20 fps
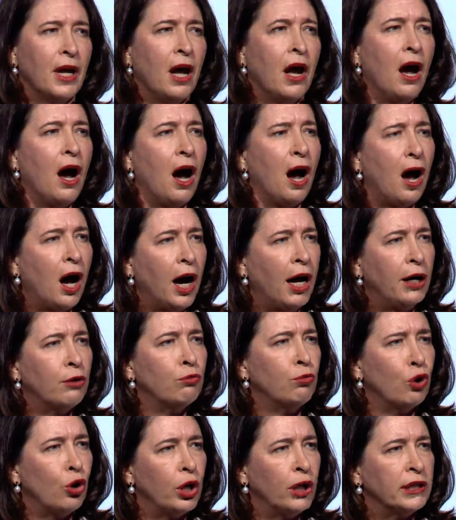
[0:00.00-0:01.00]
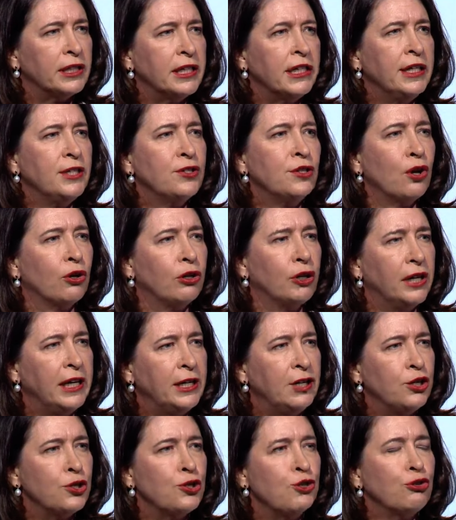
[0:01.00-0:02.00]
Higher royalties on an
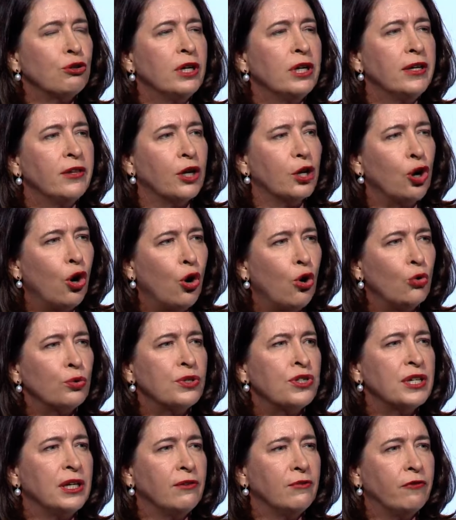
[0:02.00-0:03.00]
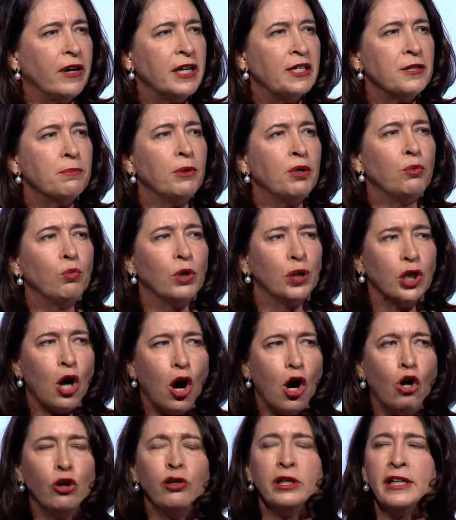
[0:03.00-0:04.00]
industry that halts investment will
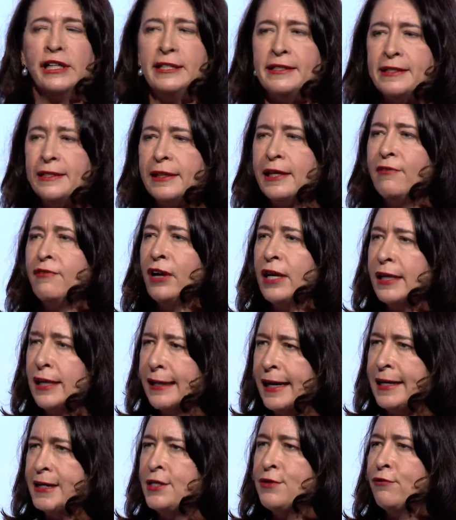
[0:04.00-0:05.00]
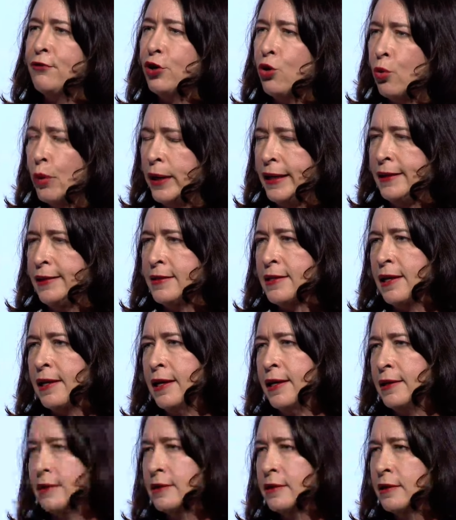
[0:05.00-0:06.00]
only deliver less for
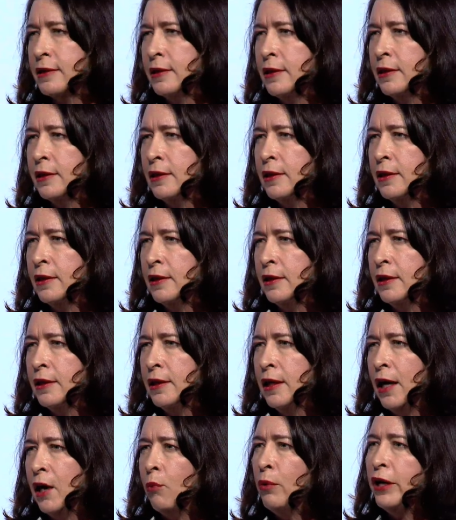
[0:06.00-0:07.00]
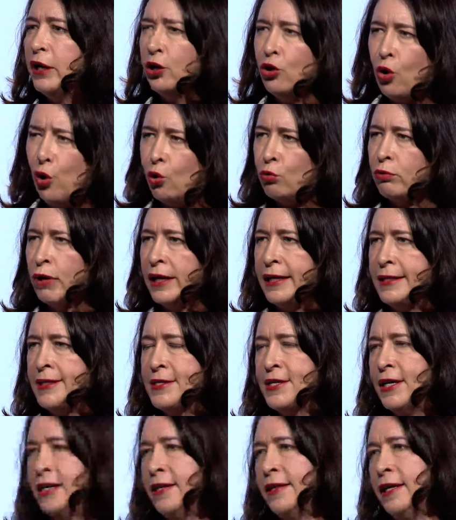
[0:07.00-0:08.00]
Queensland. And we can already
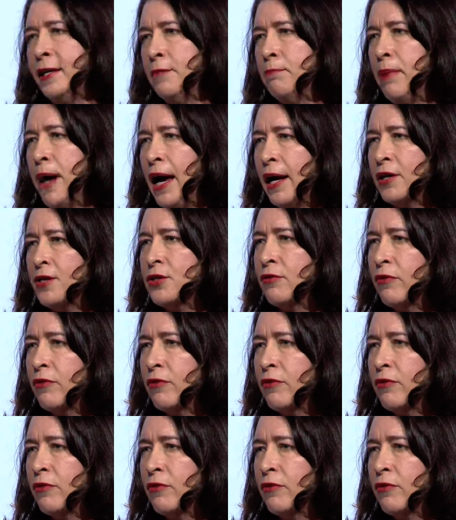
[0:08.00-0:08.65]
see the impacts of the